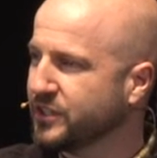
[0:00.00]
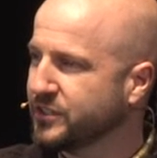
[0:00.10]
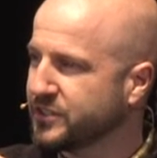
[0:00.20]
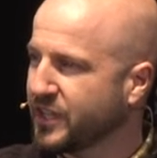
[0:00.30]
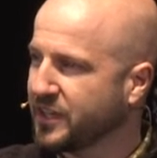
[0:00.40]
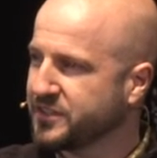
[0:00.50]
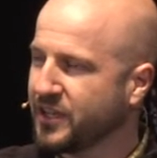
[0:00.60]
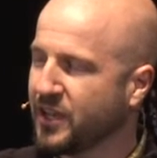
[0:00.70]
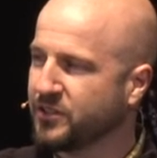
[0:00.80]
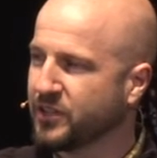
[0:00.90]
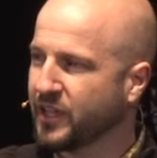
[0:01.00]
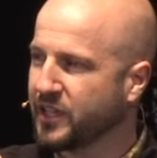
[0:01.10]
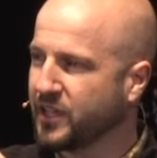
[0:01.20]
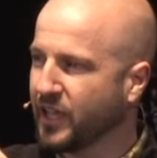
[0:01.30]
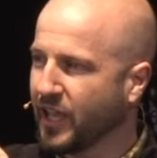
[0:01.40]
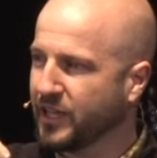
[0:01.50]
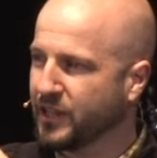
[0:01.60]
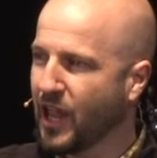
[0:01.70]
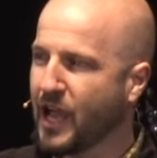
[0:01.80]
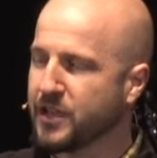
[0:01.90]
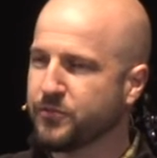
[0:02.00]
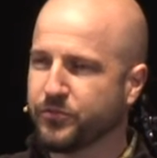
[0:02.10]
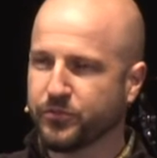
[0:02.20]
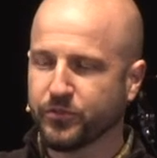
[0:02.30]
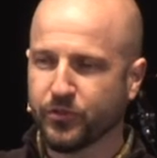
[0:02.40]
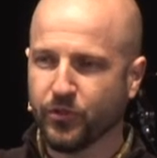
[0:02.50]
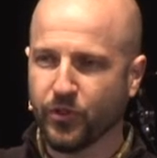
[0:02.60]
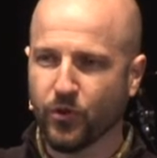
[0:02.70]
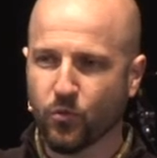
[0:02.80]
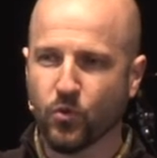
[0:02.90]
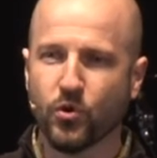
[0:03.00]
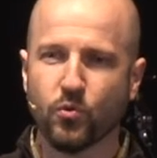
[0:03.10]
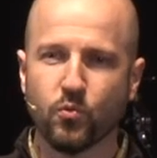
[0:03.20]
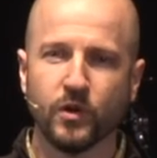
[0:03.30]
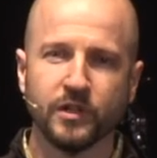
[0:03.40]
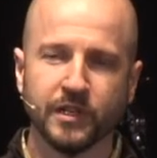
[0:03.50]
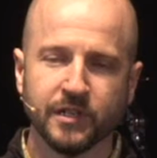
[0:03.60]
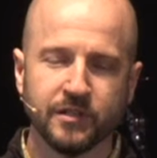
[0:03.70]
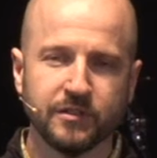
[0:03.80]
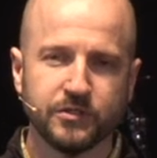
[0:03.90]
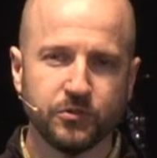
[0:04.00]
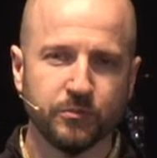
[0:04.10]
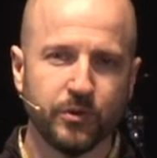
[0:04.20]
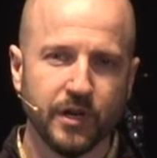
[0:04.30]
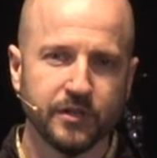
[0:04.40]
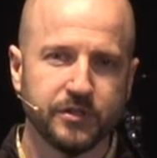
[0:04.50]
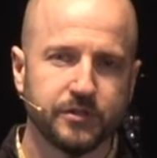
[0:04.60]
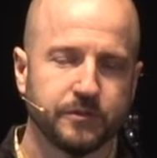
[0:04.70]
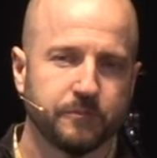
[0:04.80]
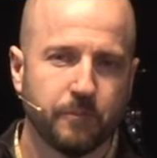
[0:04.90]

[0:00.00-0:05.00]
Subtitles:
does that sound like a life that we're willing to embrace?